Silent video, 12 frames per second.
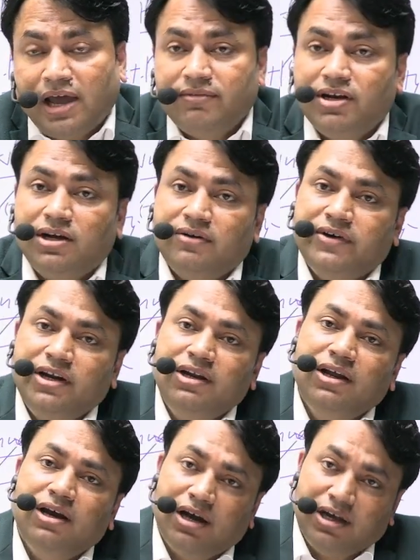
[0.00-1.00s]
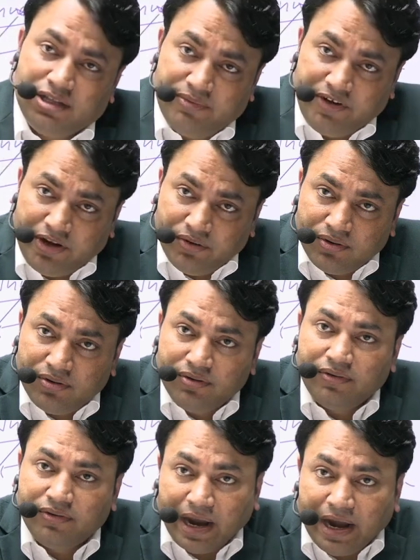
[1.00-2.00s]
cover in another video,
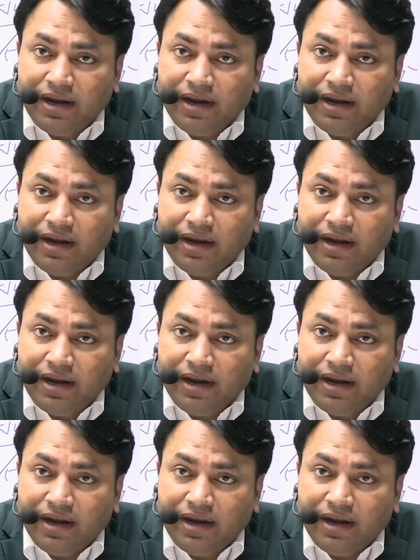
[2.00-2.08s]
right?